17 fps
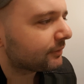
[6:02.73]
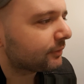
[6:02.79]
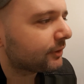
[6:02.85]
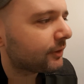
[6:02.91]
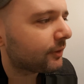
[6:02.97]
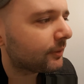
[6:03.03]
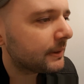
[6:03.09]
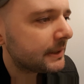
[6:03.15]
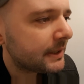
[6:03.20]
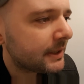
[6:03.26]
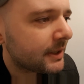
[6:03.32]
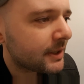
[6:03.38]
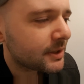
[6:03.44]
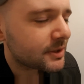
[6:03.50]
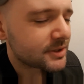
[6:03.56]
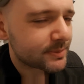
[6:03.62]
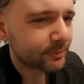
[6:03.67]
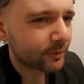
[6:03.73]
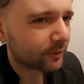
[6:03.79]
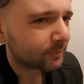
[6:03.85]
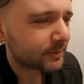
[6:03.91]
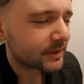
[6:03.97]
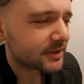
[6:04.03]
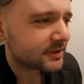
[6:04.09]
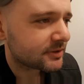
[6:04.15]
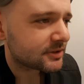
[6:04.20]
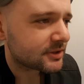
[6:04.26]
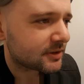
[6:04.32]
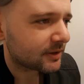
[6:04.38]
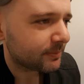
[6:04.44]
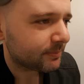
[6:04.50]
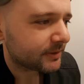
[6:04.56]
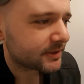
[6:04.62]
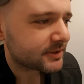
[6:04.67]
don't know, small piece of
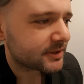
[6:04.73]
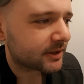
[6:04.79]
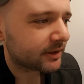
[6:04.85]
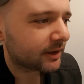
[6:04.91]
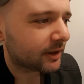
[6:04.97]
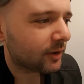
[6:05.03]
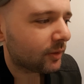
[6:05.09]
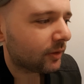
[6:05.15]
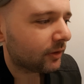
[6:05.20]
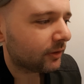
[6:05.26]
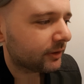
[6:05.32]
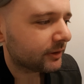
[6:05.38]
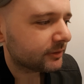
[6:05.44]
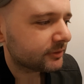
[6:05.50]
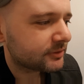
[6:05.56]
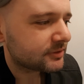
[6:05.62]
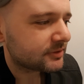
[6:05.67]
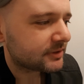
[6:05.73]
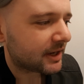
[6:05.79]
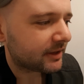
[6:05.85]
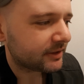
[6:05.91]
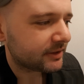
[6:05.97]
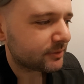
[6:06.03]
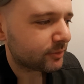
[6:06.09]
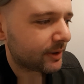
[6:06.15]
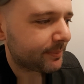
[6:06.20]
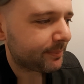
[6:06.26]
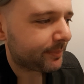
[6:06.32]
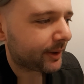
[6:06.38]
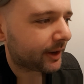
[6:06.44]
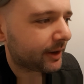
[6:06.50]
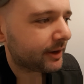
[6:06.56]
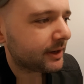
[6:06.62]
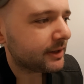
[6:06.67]
script that's going to go on a static web
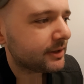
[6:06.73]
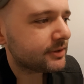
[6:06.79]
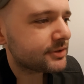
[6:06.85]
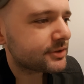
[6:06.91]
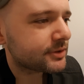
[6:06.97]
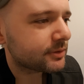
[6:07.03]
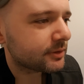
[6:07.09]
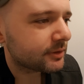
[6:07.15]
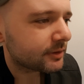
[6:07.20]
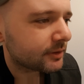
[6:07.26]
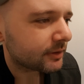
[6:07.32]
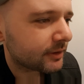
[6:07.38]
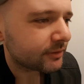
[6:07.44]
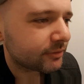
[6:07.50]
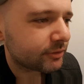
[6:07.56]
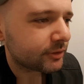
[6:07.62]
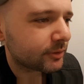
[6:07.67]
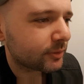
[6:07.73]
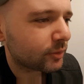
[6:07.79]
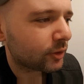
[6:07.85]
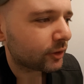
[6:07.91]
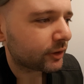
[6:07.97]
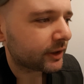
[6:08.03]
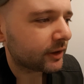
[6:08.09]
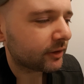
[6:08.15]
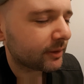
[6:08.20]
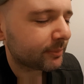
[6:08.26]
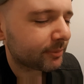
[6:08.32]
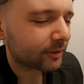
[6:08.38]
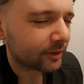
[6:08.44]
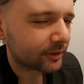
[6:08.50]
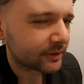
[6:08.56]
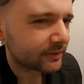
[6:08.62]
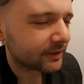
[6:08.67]
page, or if you're working on a
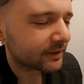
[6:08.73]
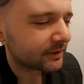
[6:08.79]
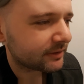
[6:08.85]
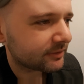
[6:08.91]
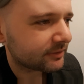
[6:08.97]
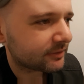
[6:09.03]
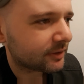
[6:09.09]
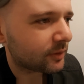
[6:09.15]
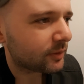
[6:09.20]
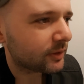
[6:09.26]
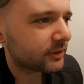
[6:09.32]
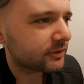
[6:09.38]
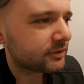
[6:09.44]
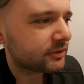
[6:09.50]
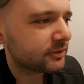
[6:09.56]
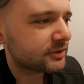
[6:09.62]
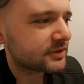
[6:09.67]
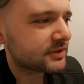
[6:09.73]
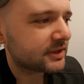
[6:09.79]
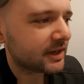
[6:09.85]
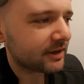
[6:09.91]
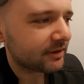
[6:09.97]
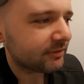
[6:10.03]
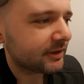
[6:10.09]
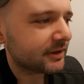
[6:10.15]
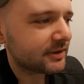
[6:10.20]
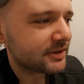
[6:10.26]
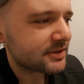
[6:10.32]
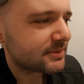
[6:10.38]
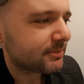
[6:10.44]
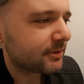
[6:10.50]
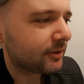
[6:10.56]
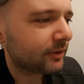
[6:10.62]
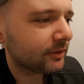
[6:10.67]
project that is going to stay very
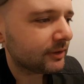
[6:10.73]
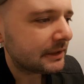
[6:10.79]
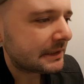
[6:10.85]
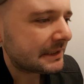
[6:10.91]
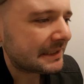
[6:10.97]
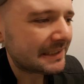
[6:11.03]
small.